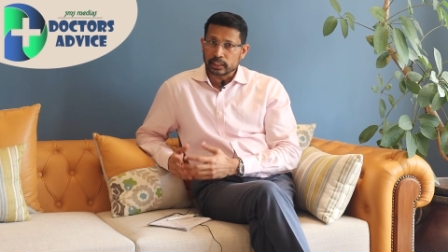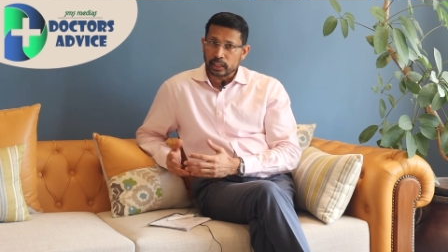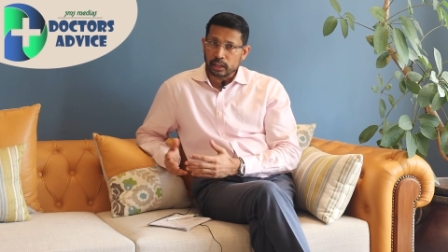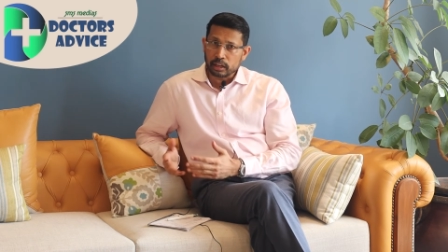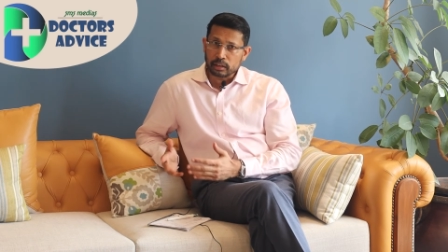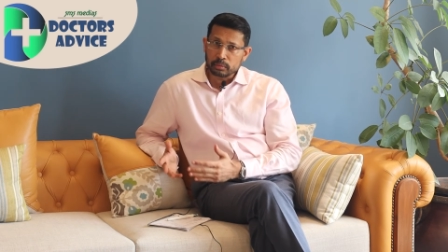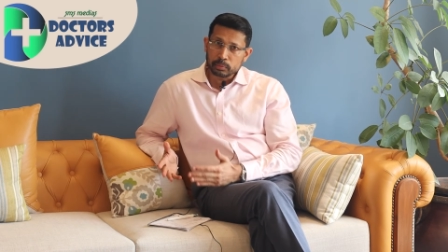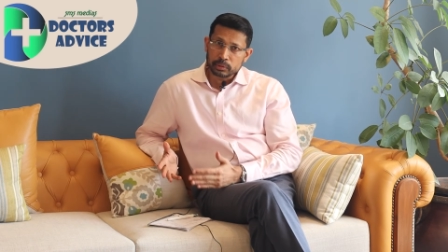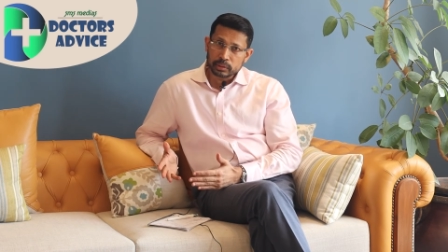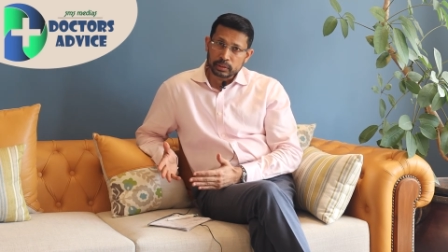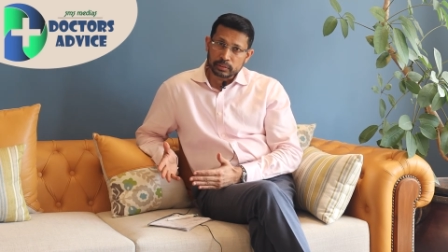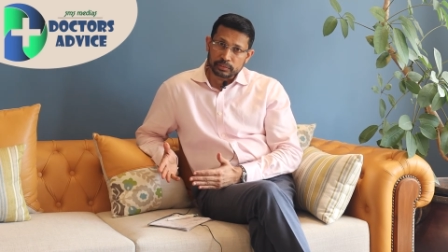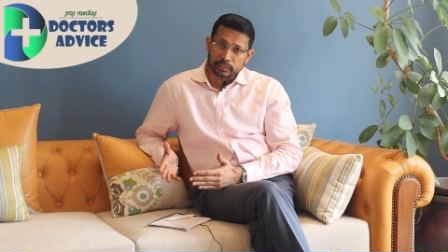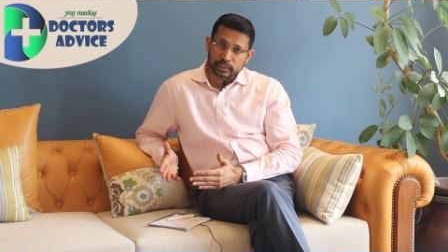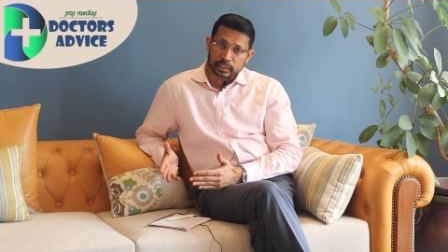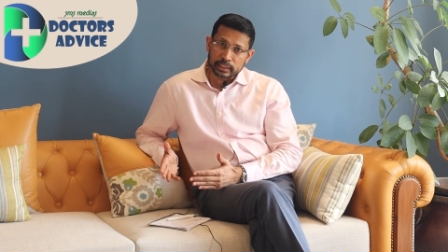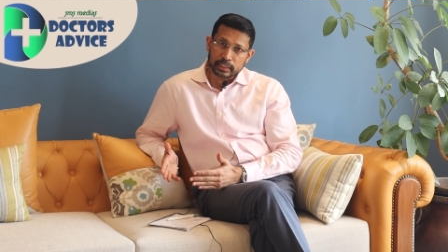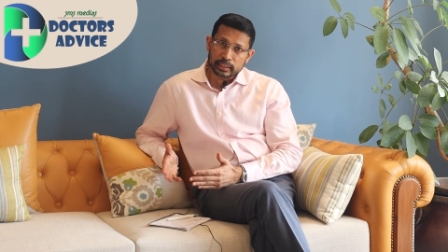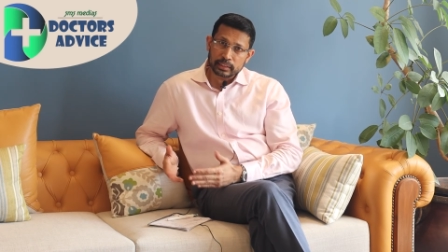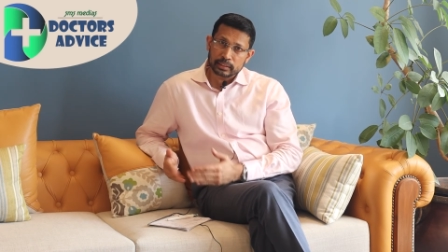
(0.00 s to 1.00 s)
government of
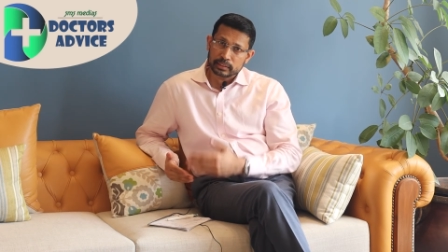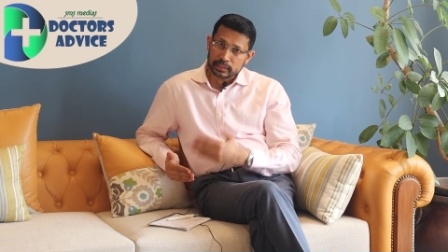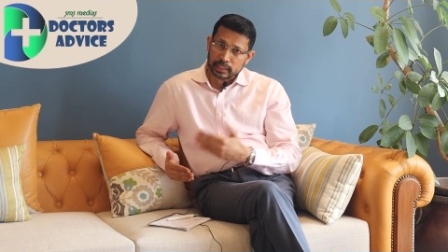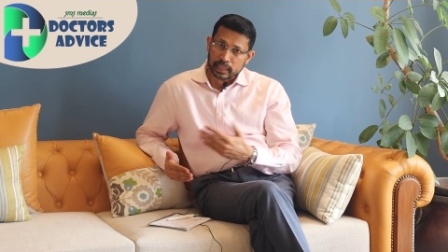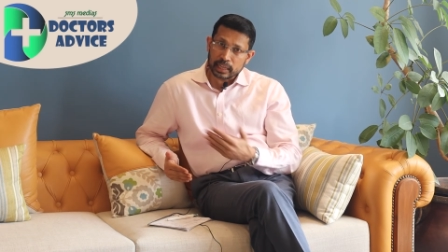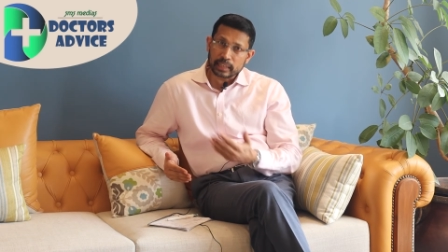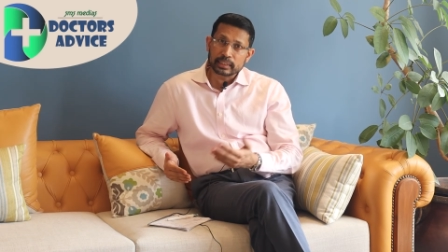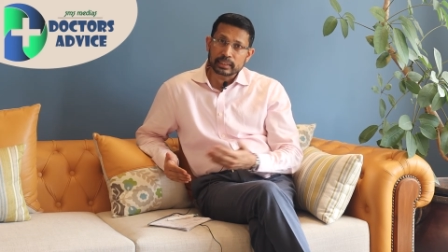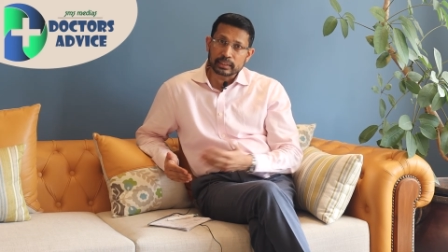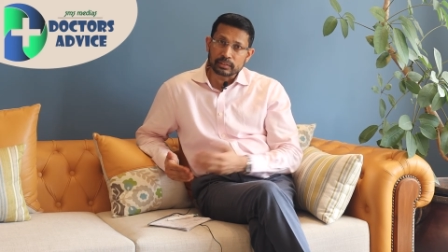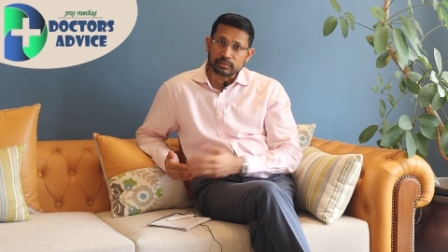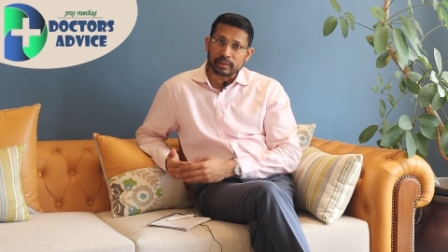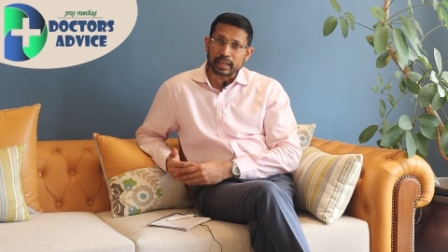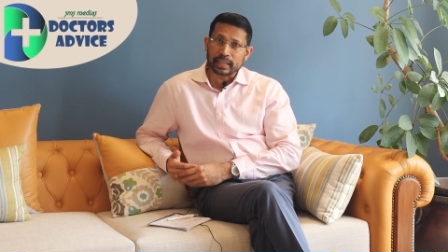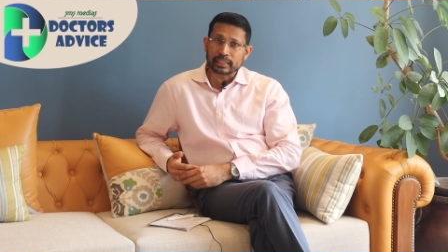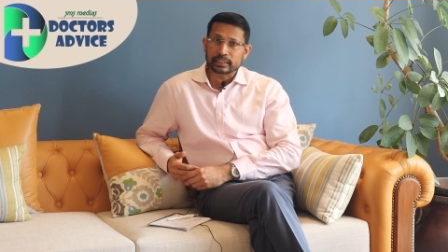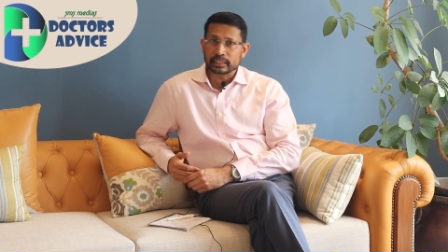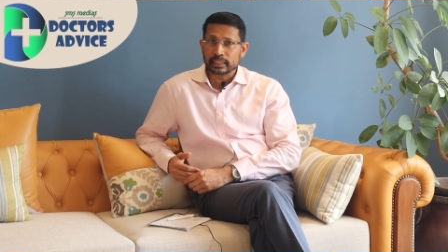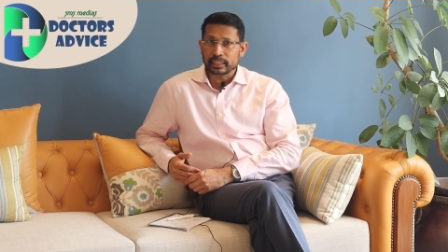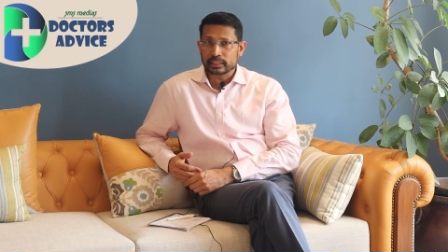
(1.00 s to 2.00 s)
India started
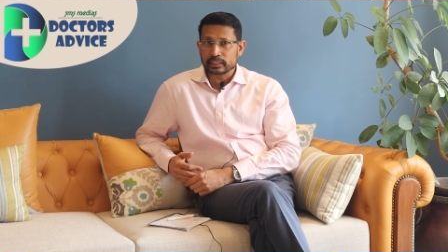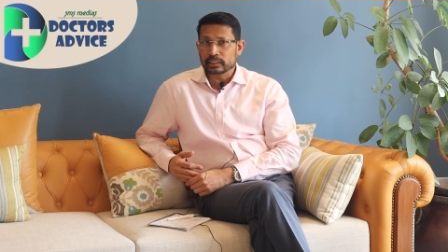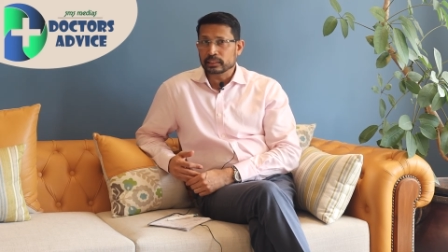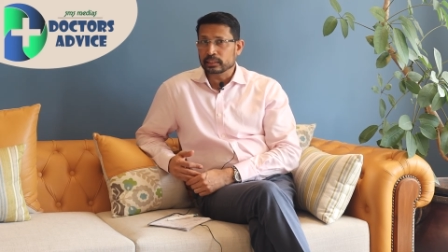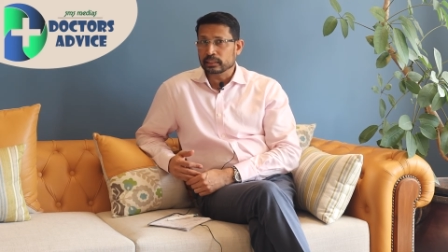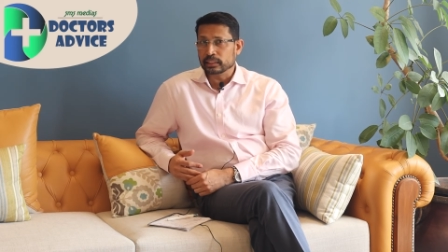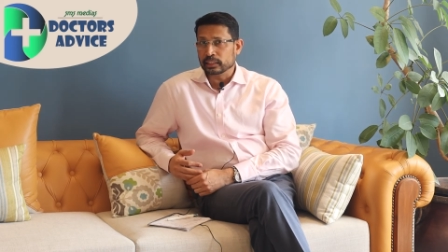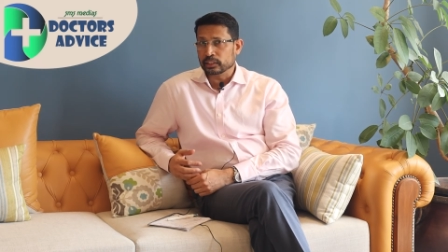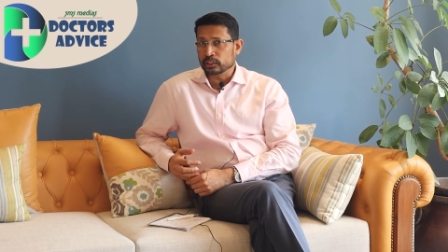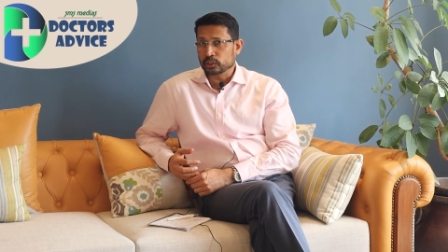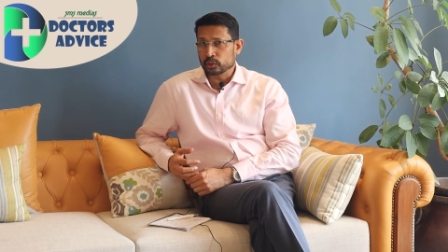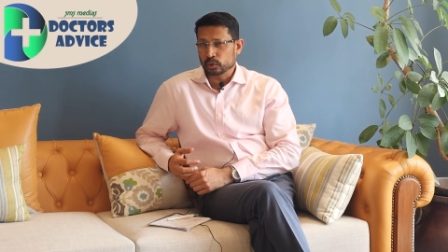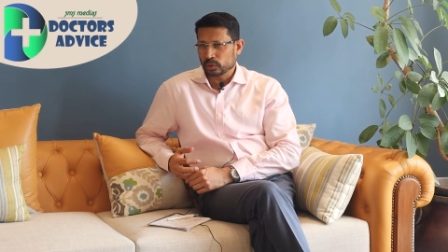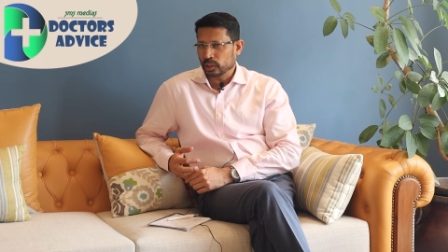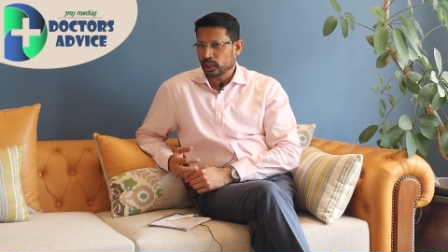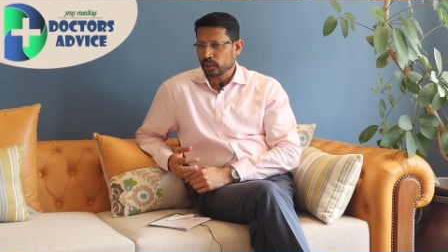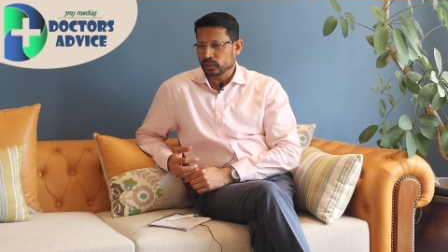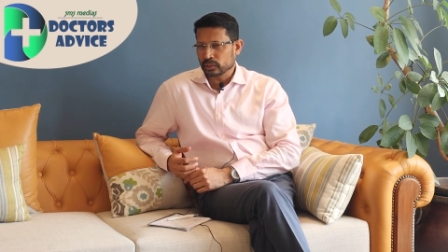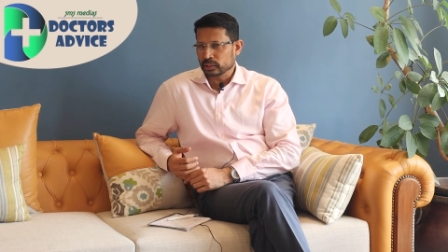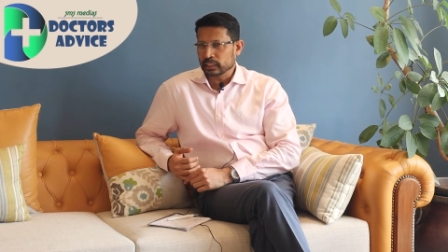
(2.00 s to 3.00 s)
vaccination in
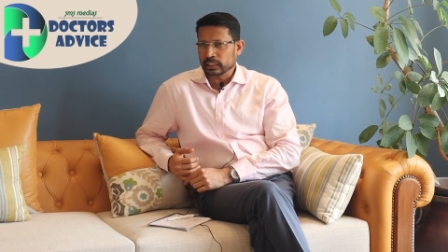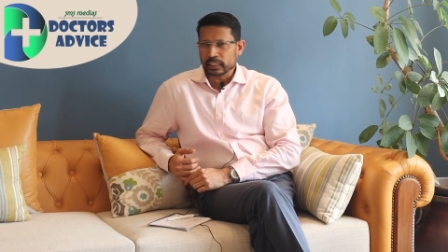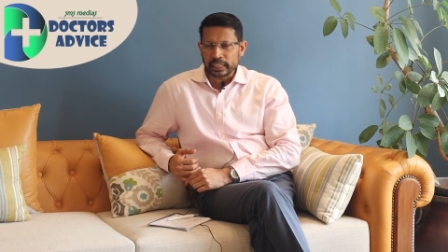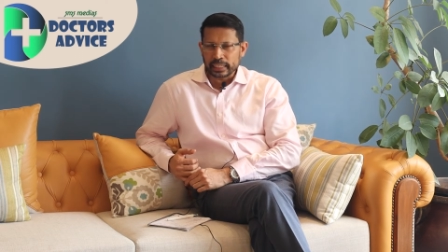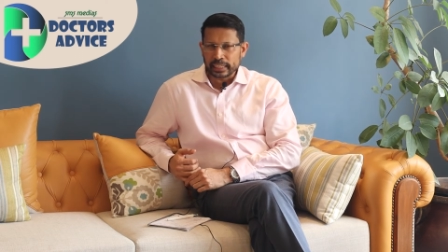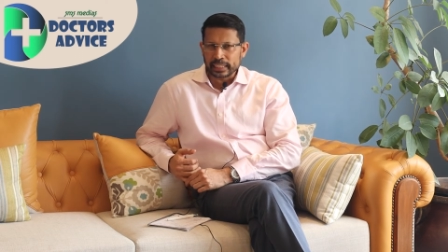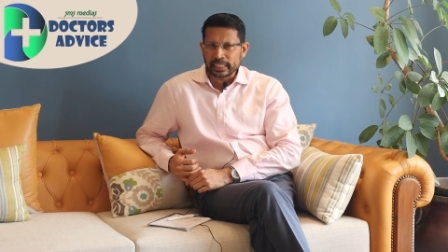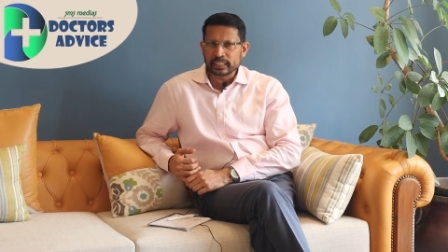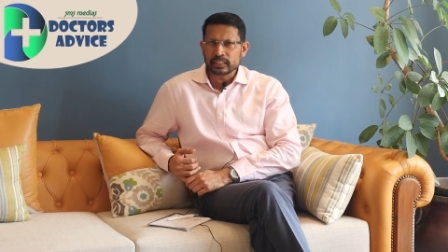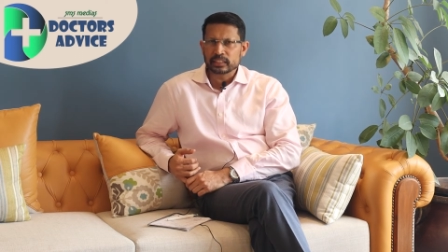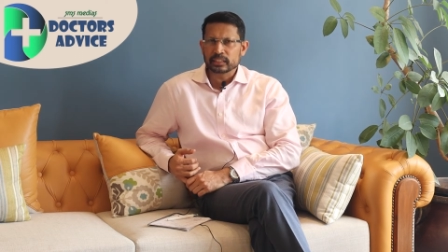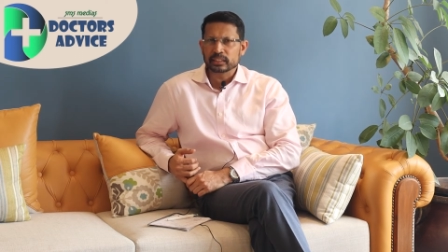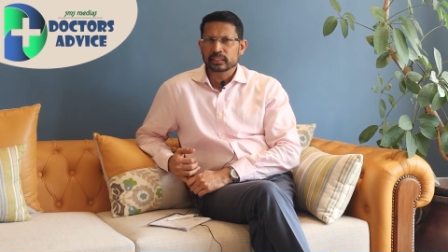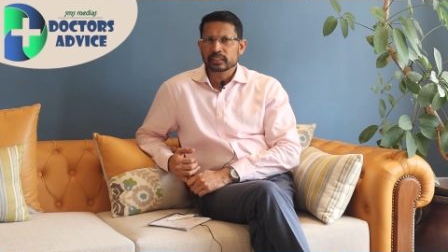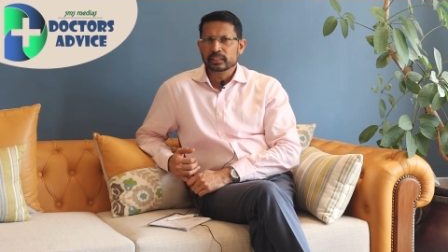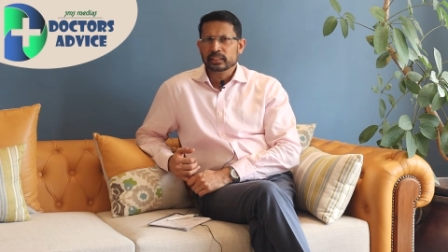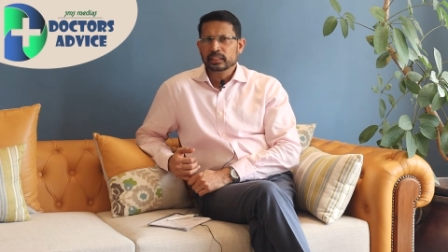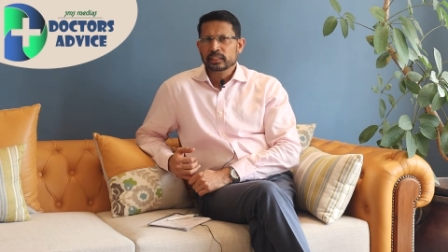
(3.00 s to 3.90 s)
2008